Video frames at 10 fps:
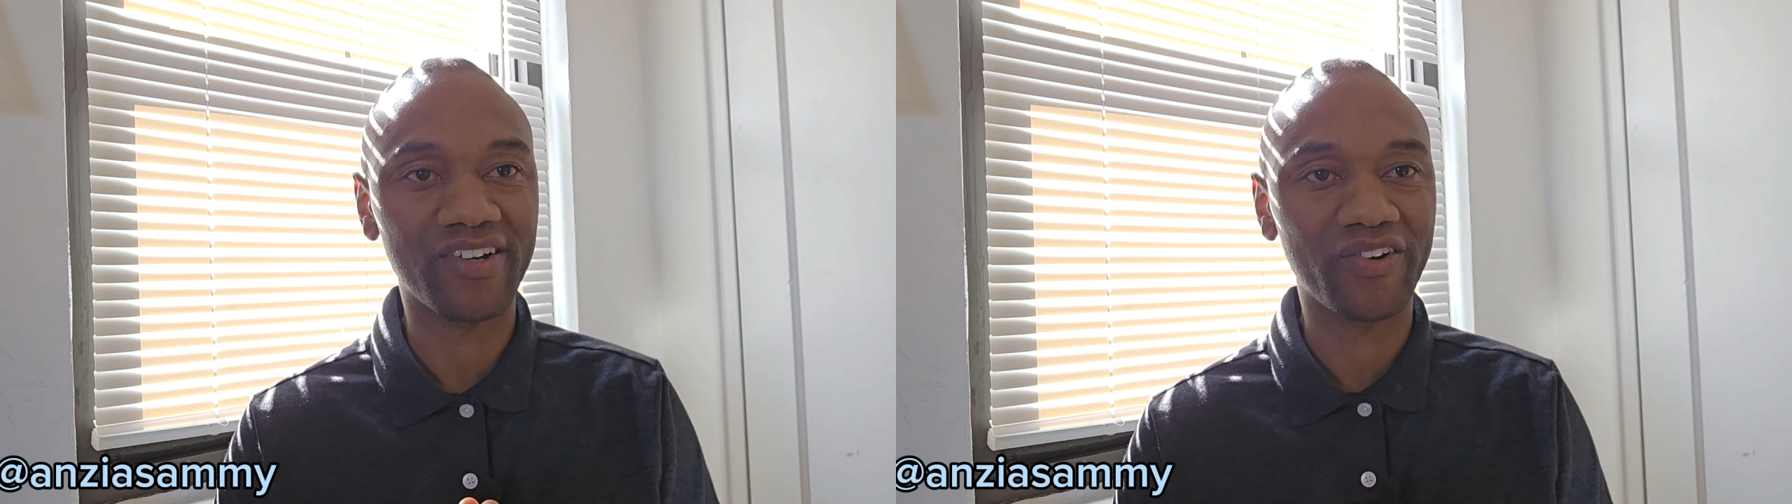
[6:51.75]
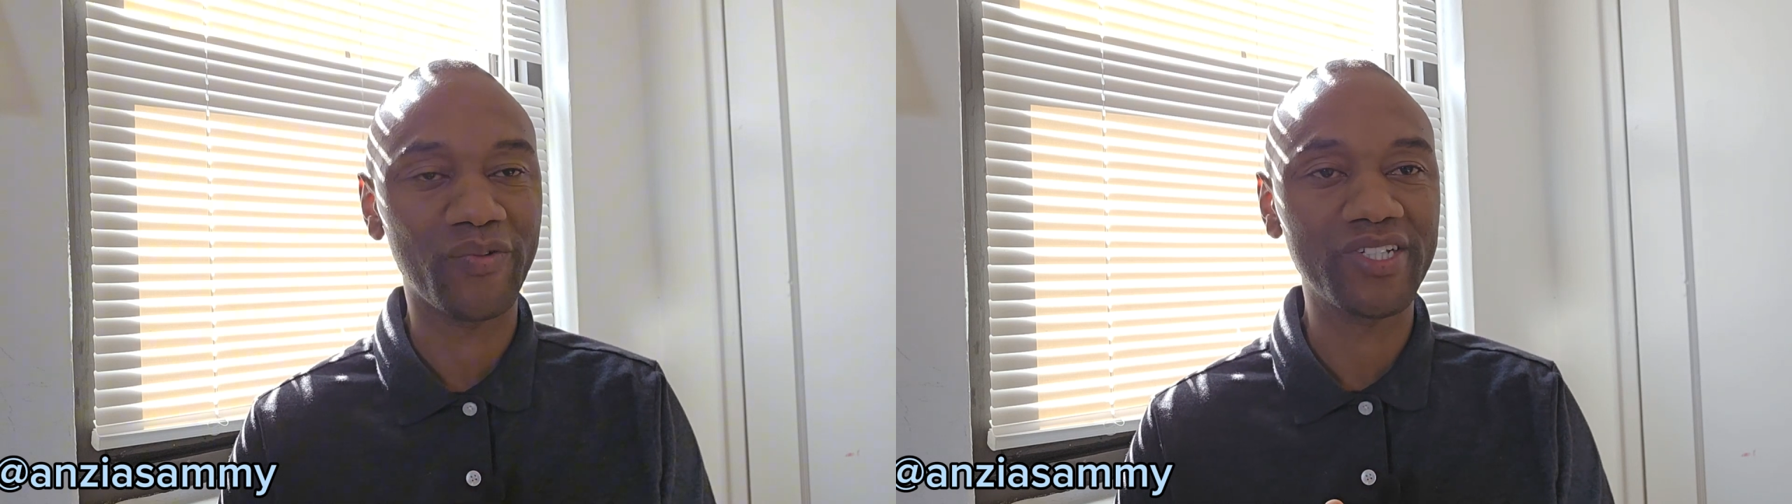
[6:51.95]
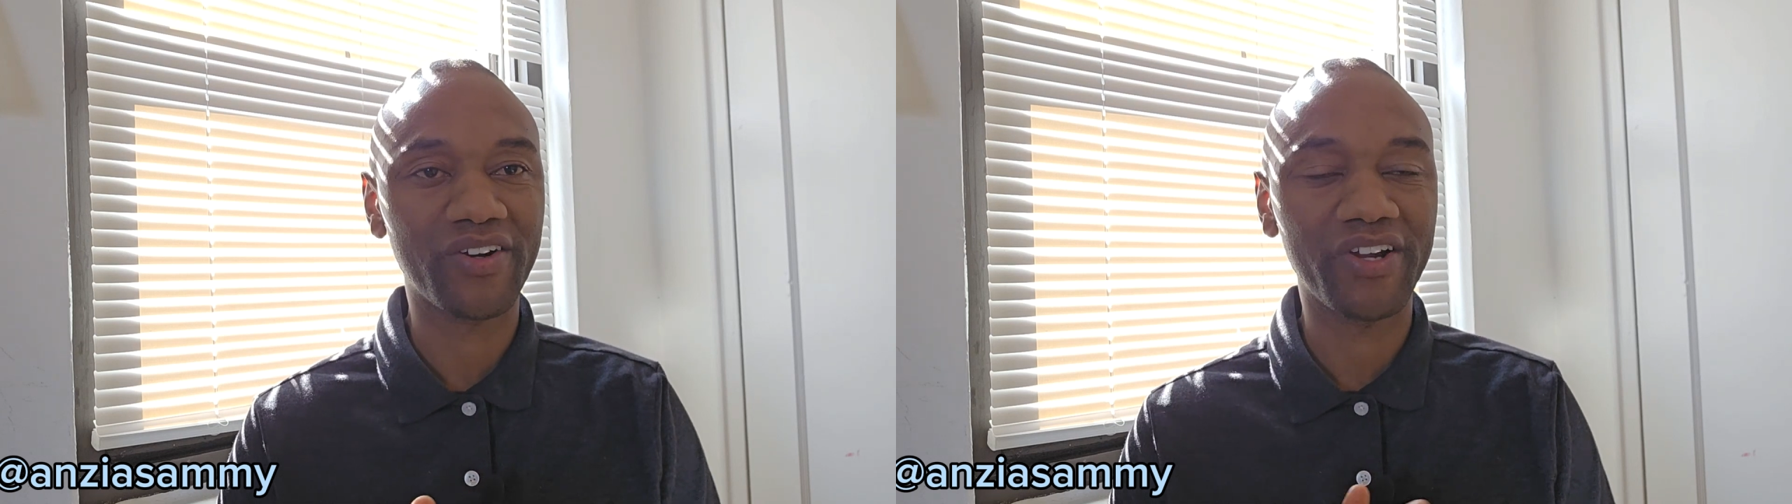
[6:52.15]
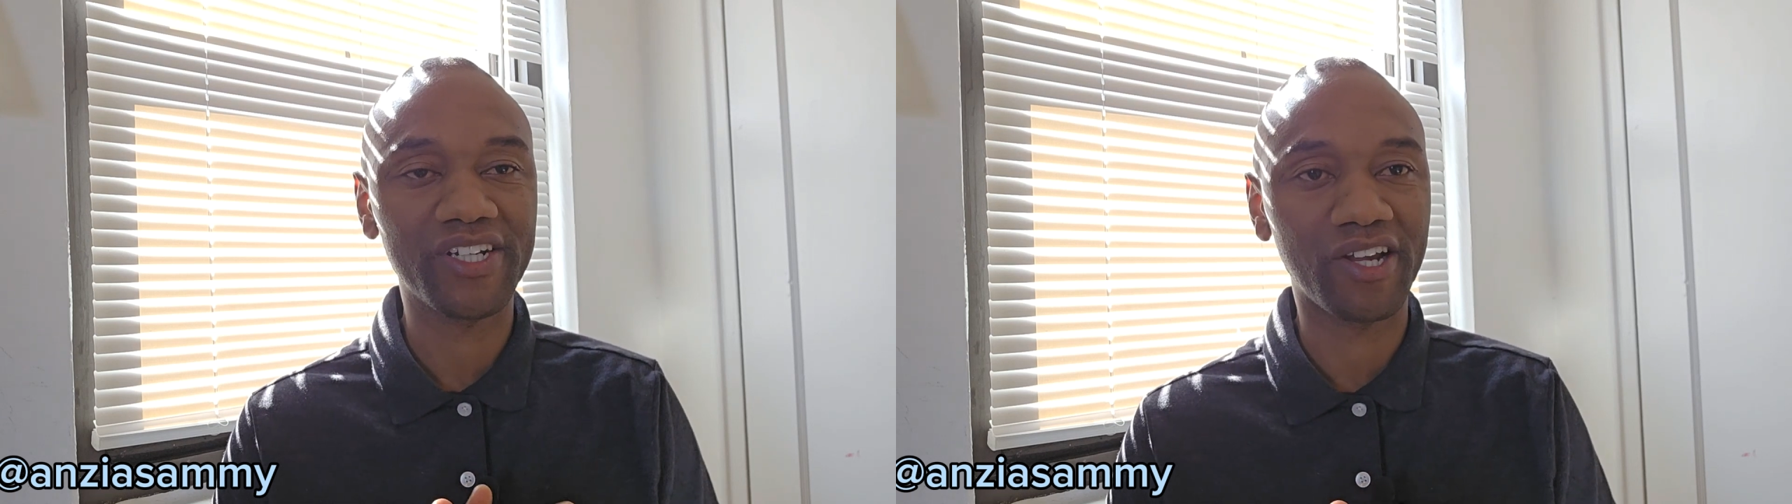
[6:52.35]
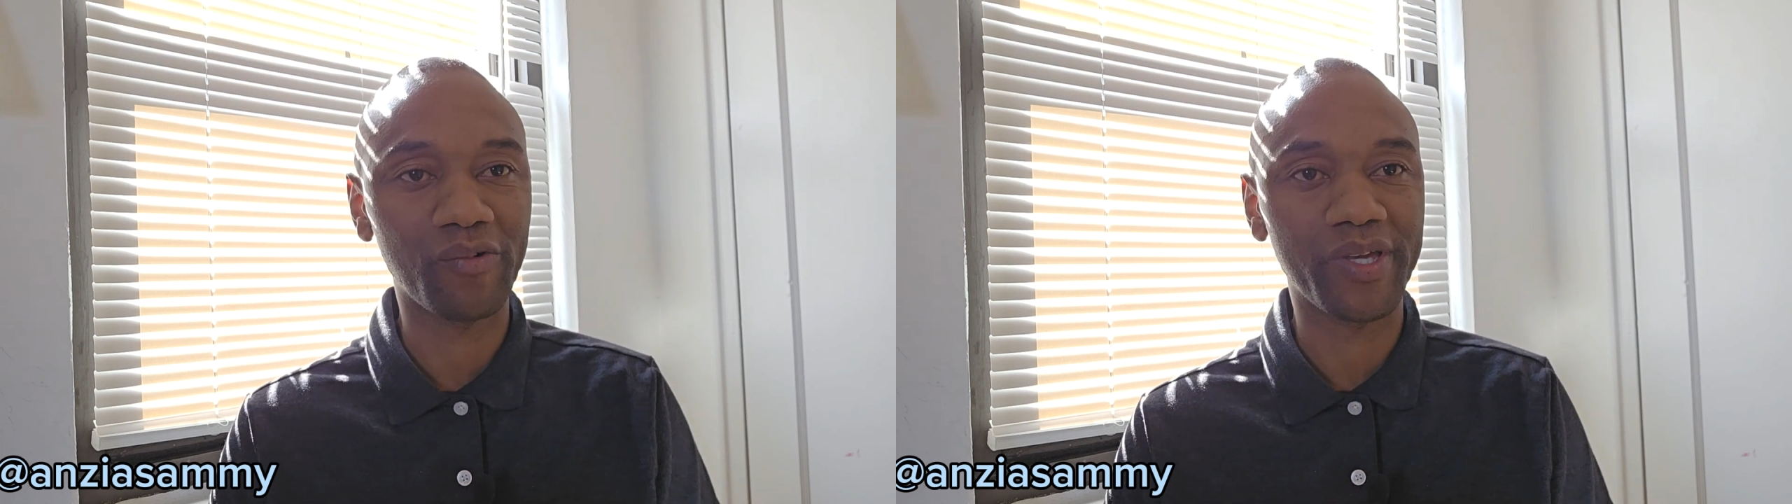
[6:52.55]
right
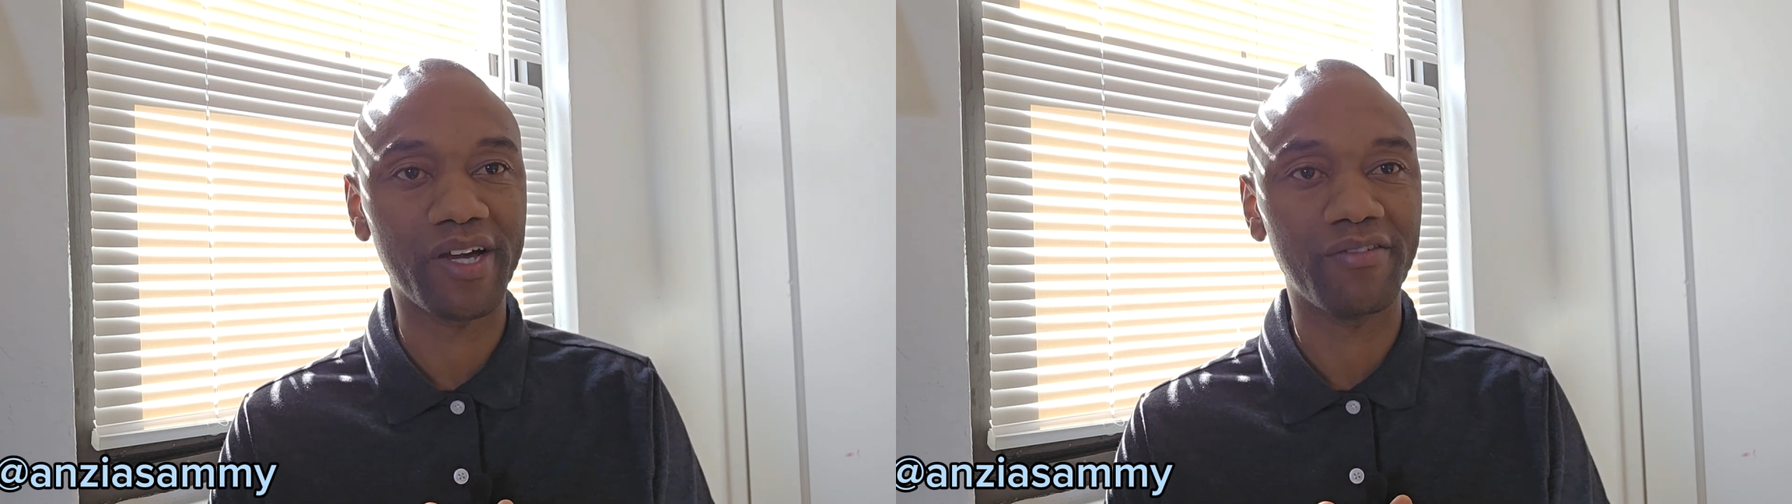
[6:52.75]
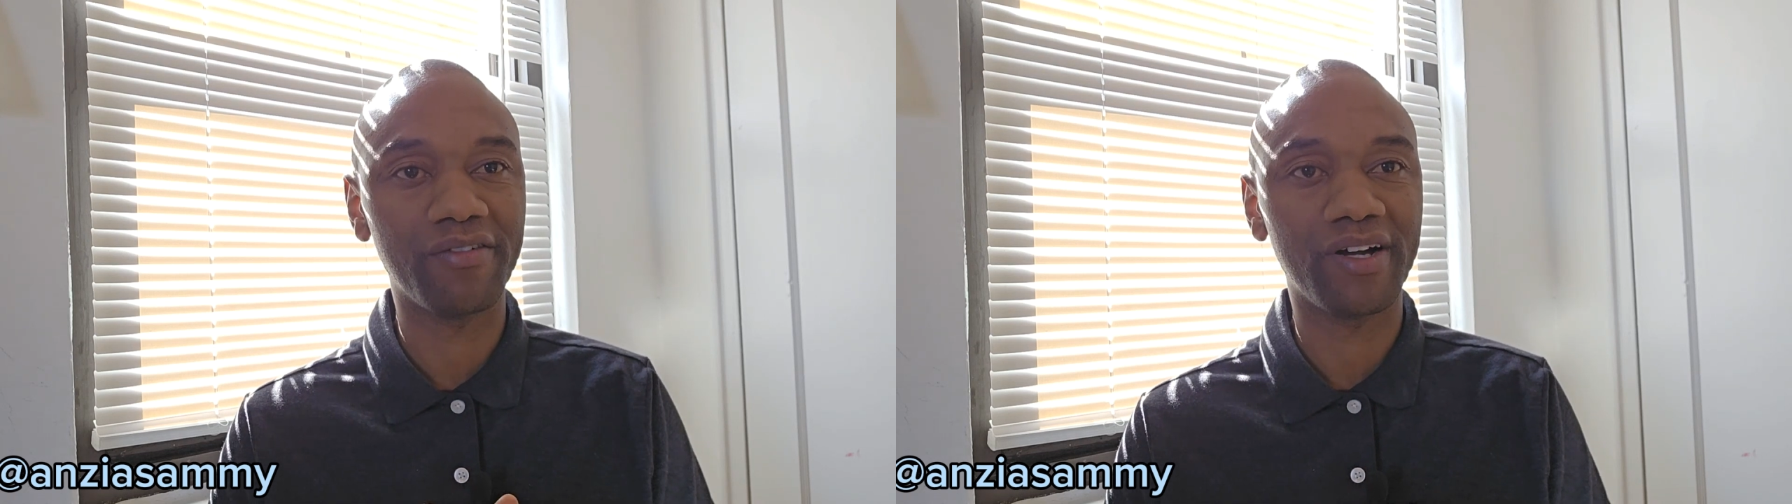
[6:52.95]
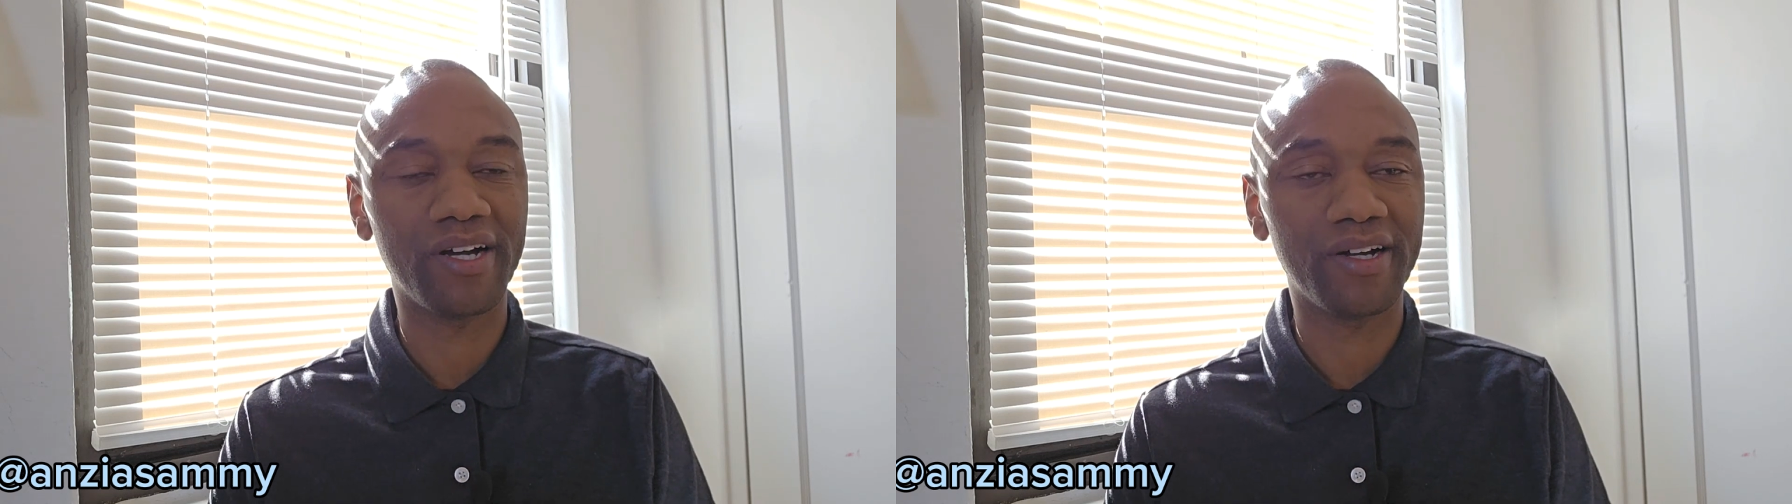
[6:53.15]
now we have